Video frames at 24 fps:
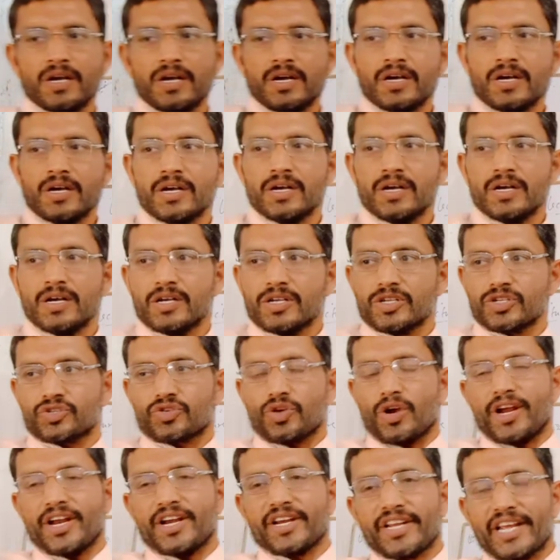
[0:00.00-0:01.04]
So in
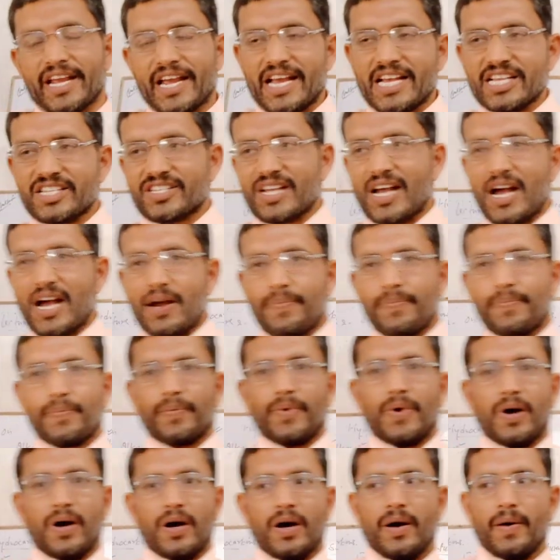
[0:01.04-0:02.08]
case of
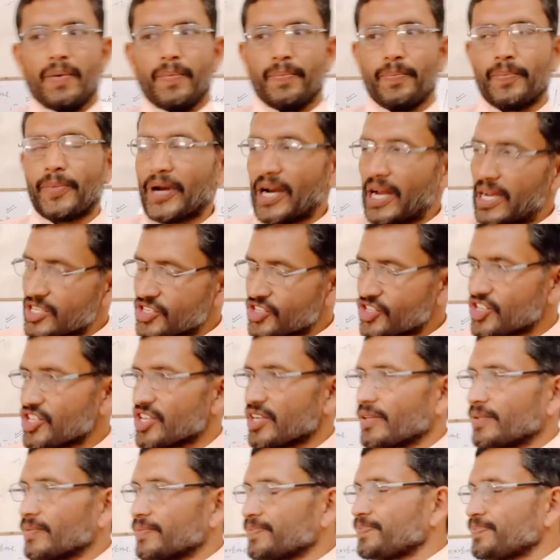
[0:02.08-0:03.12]
branching,
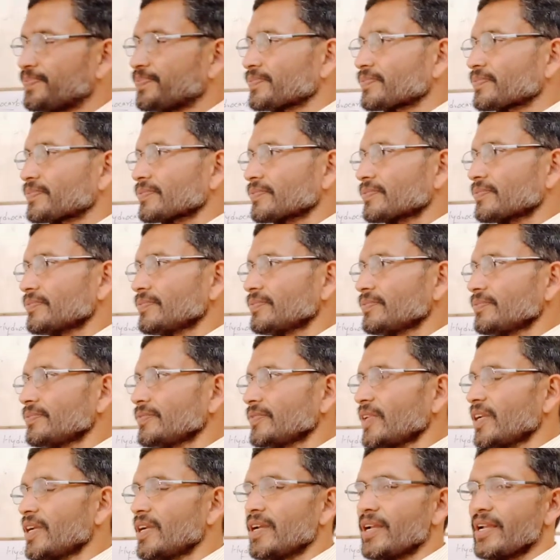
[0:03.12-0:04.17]

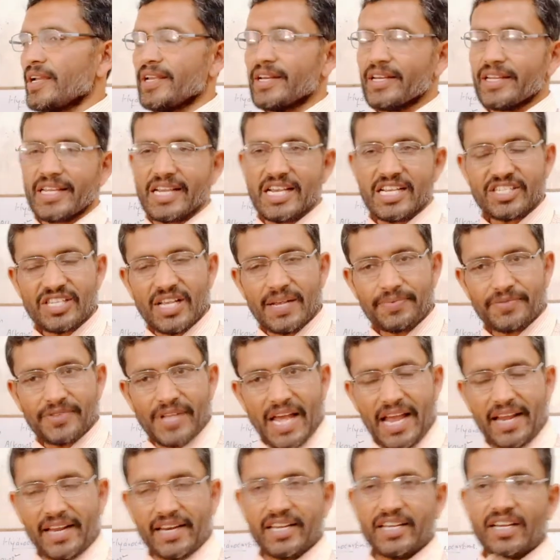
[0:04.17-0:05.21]
in case of cyclic
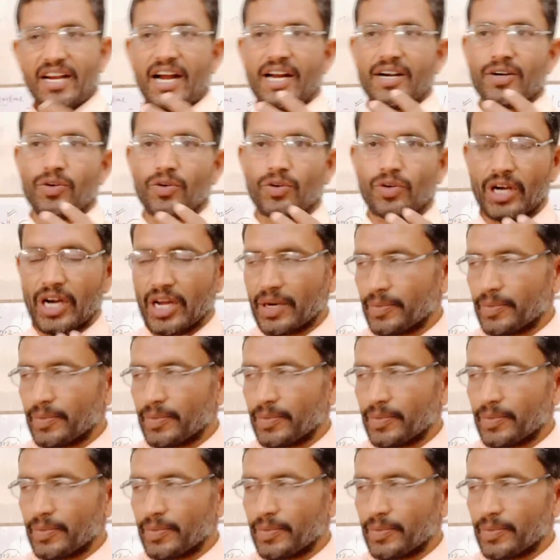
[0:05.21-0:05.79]
hydrocarbon,